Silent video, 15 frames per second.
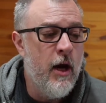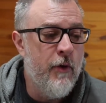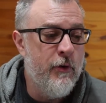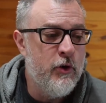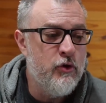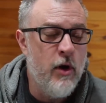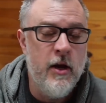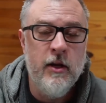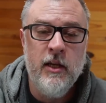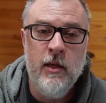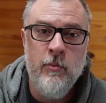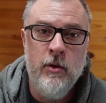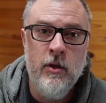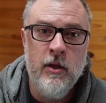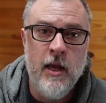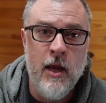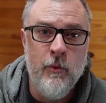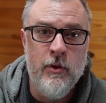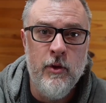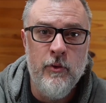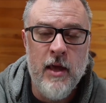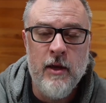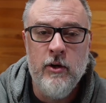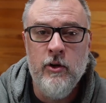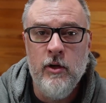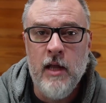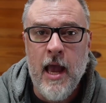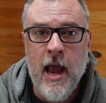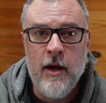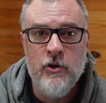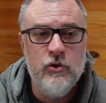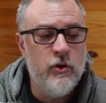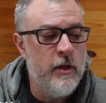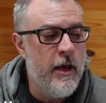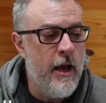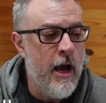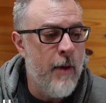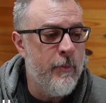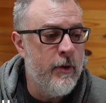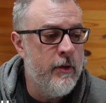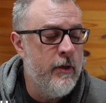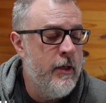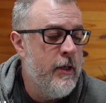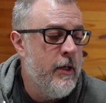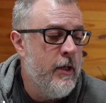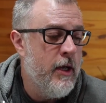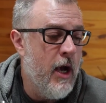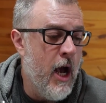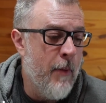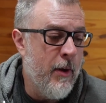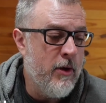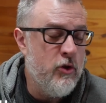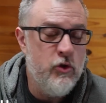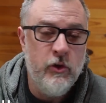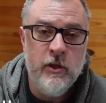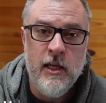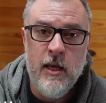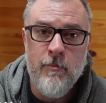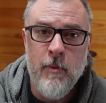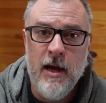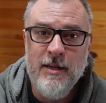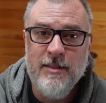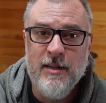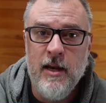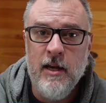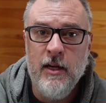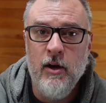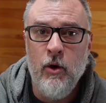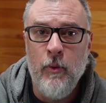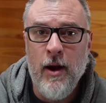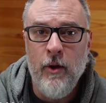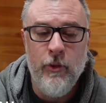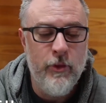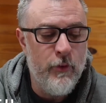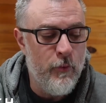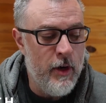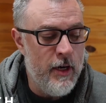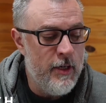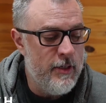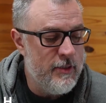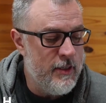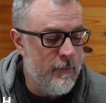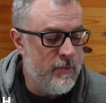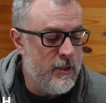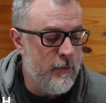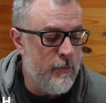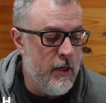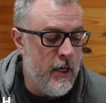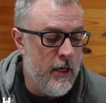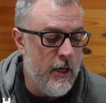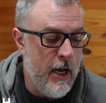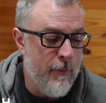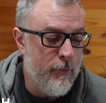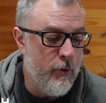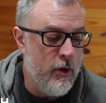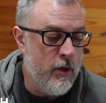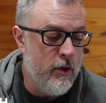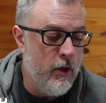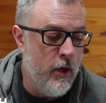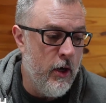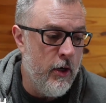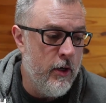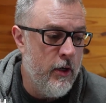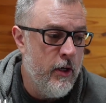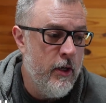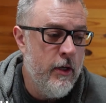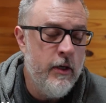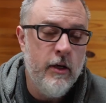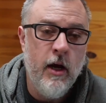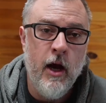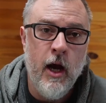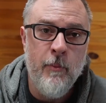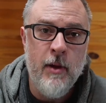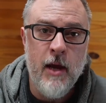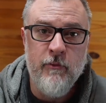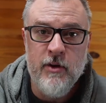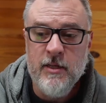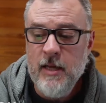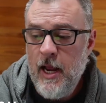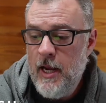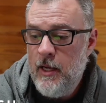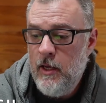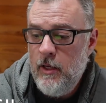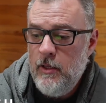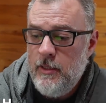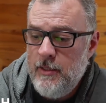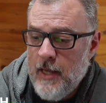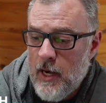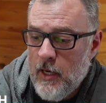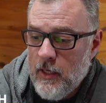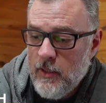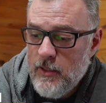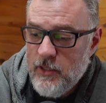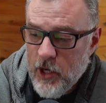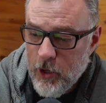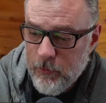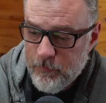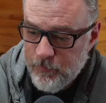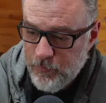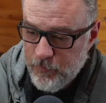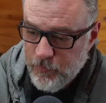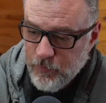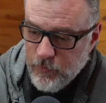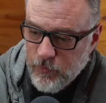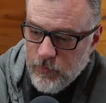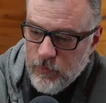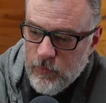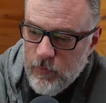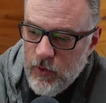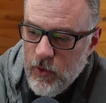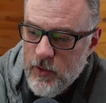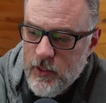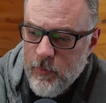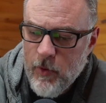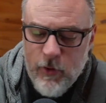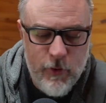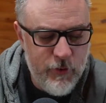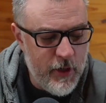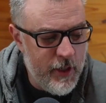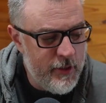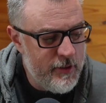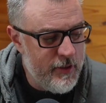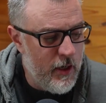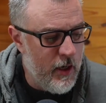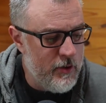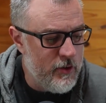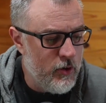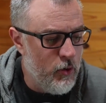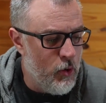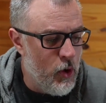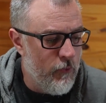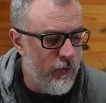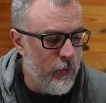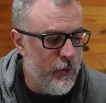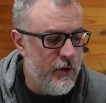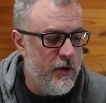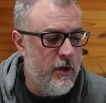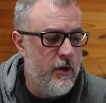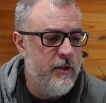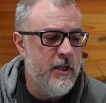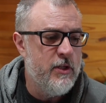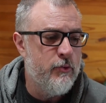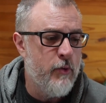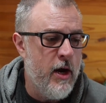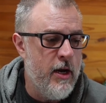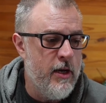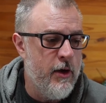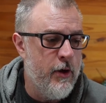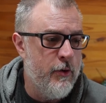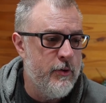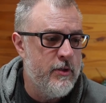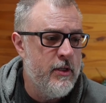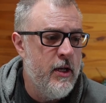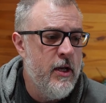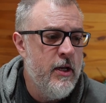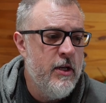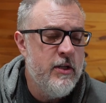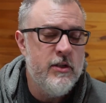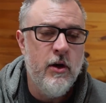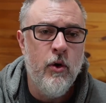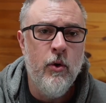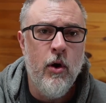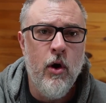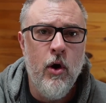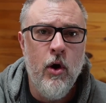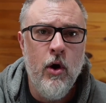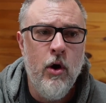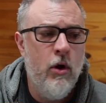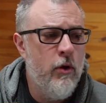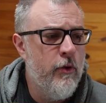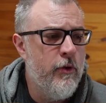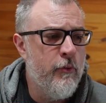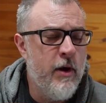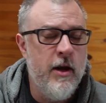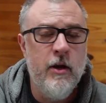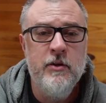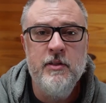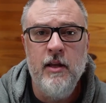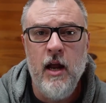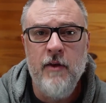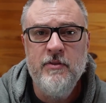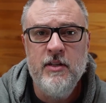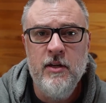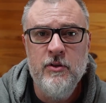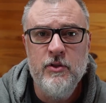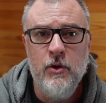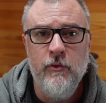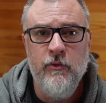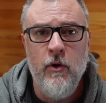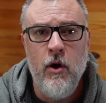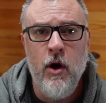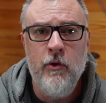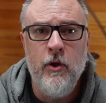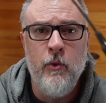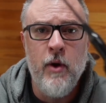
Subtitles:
they're trying to communicate with you. That could actually happen. I usually keep my setting around 3. It seems to be a pretty good everyday setting. So some other things to go over with these radios. So all the radios that I've seen so far, the